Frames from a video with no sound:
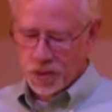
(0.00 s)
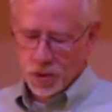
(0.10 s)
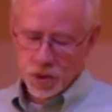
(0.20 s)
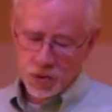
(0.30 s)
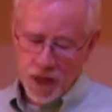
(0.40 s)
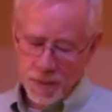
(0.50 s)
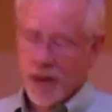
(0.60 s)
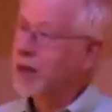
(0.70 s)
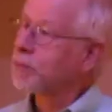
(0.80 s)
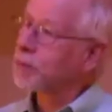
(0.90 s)
so that they
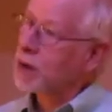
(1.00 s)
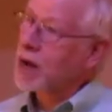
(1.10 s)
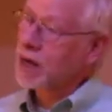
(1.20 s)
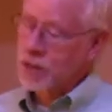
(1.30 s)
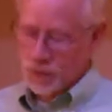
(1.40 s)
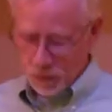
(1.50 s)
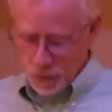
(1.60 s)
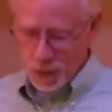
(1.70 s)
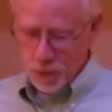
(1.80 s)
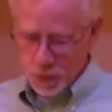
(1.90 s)
may get praise
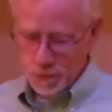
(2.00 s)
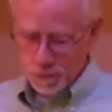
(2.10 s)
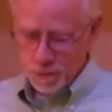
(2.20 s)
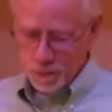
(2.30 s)
from people.